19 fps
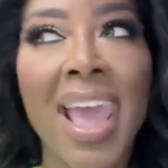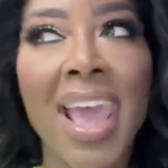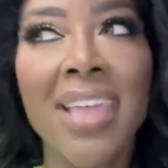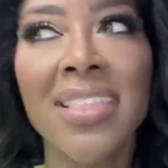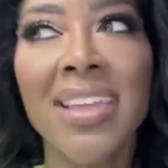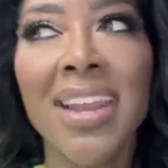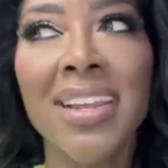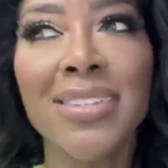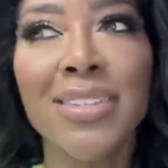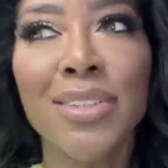
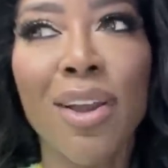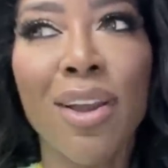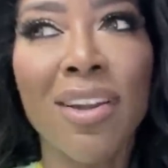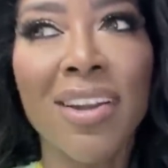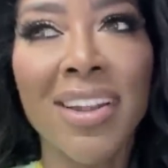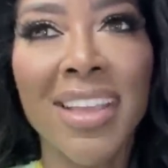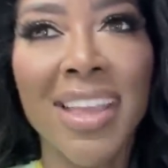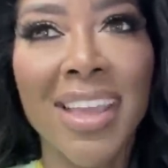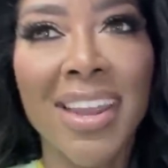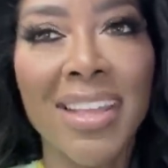And then I saw
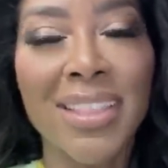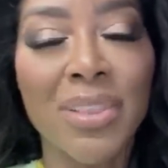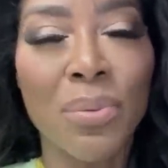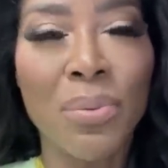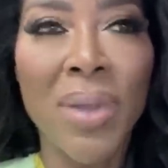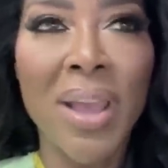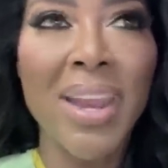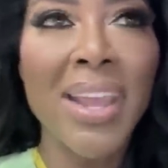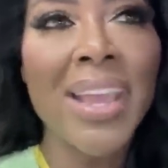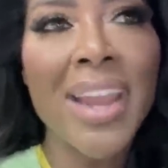her again at the
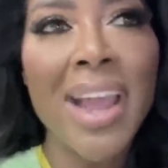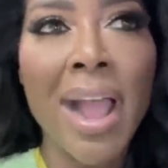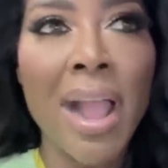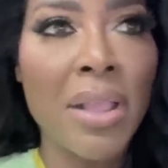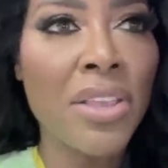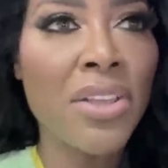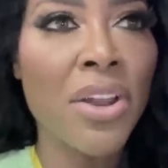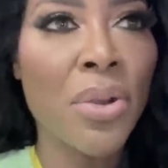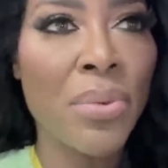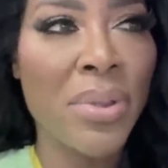wedding and
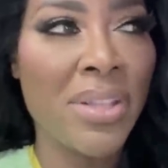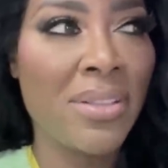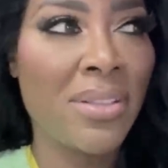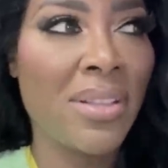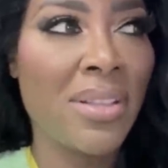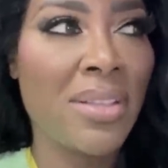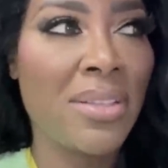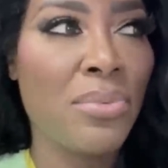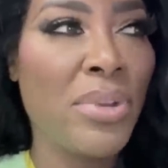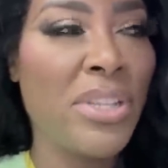I, you know,
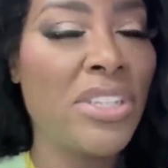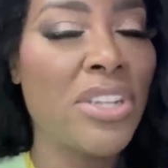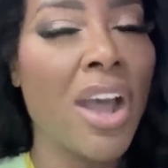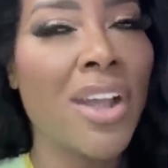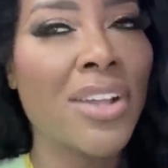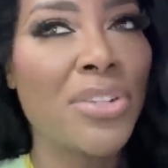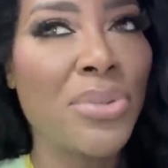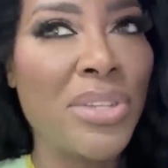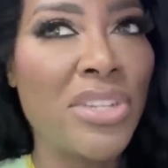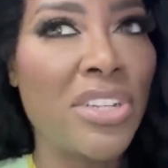we
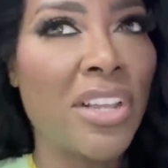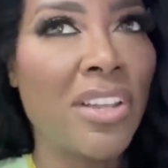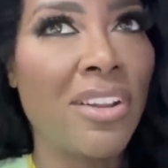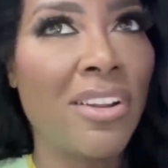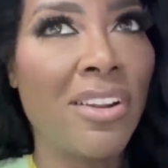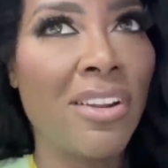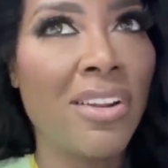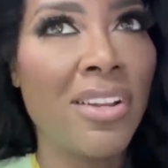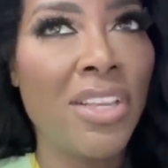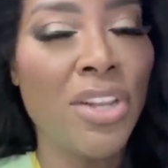talked to each
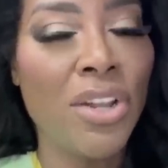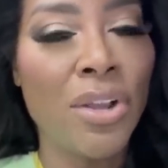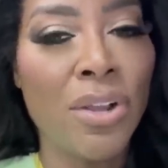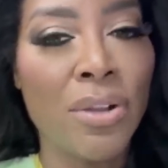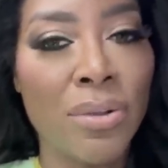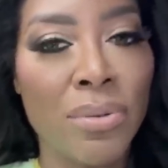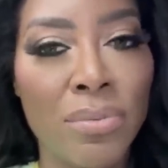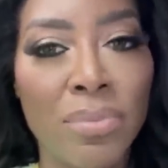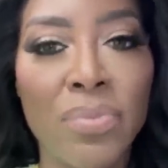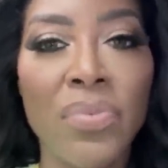other, you
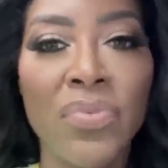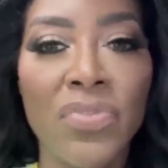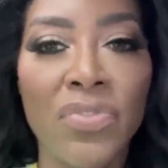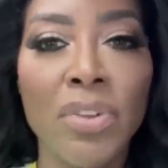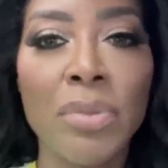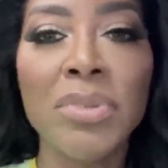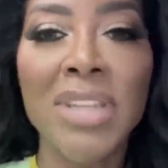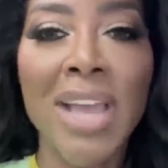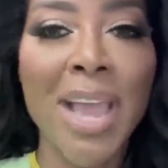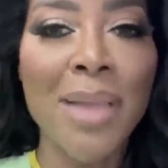know,
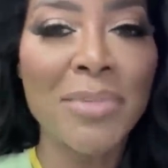from